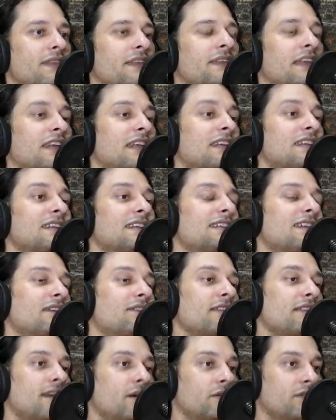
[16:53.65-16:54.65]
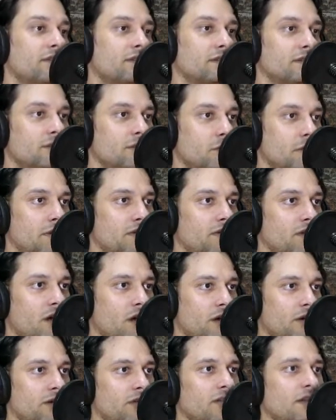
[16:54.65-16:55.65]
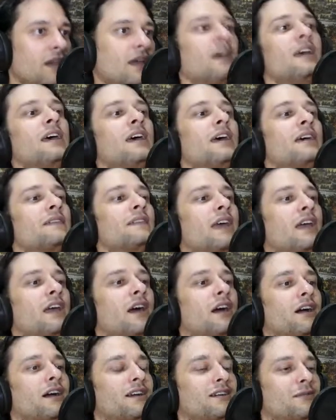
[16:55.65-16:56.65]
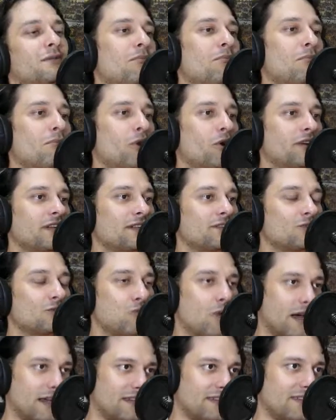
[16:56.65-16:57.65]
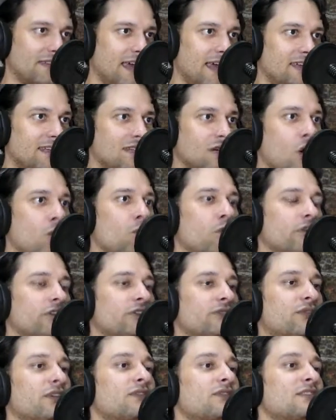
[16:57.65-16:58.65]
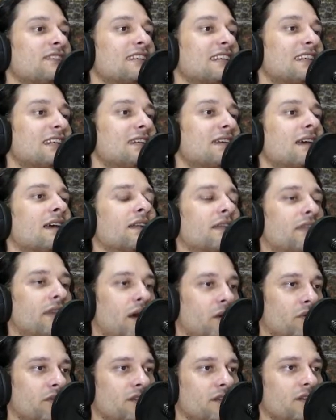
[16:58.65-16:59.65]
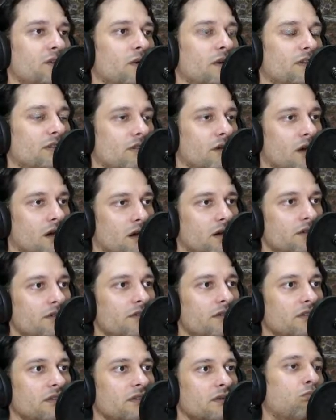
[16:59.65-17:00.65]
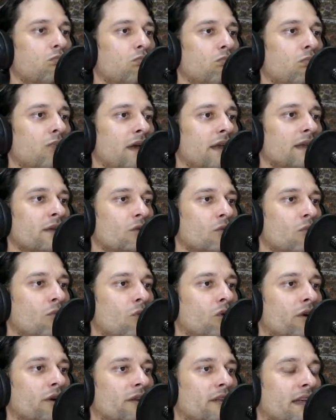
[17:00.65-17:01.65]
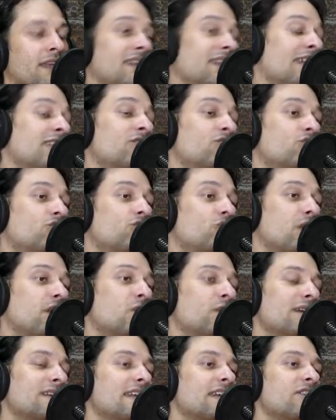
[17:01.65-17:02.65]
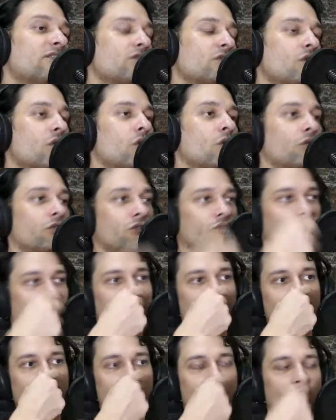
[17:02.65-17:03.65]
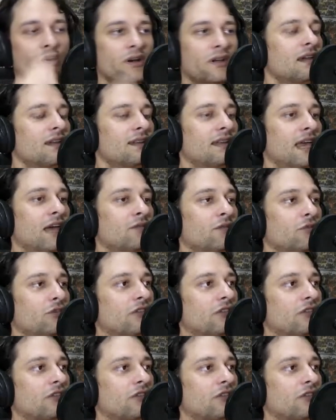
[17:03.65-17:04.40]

$7,000. They are more than twice that, almost $15,000, a little more, and then 21 days to go, so a little more. They have to